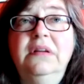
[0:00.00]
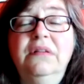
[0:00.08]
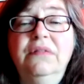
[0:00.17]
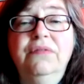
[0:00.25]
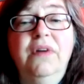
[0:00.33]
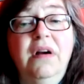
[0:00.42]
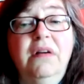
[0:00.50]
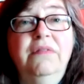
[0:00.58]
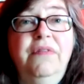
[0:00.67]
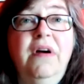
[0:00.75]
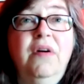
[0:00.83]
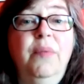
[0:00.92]
far,
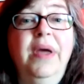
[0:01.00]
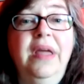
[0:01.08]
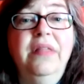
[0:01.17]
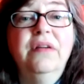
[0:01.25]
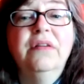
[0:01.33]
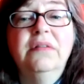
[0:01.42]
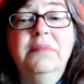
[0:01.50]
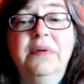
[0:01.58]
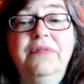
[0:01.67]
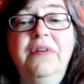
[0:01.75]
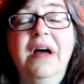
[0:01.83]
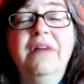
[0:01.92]
far away. They're
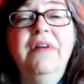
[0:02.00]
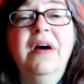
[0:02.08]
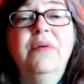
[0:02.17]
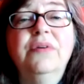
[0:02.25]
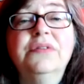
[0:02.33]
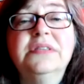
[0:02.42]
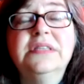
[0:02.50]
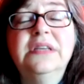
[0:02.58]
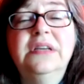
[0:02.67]
about five hours